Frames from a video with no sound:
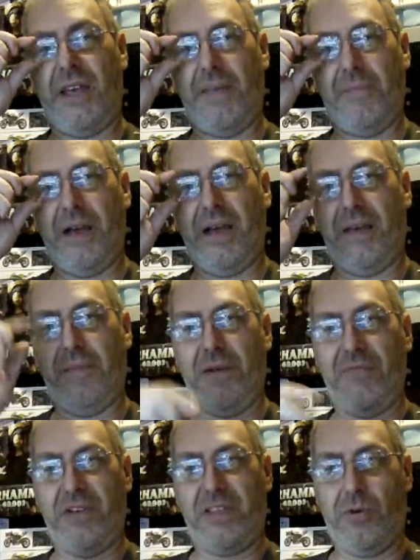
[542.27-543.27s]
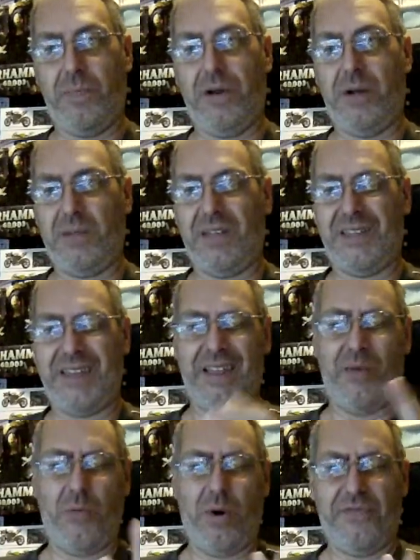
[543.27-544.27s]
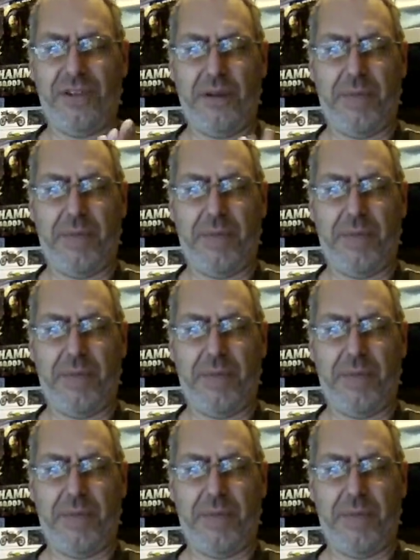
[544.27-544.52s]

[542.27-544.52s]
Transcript: in my video build. I tend to waffle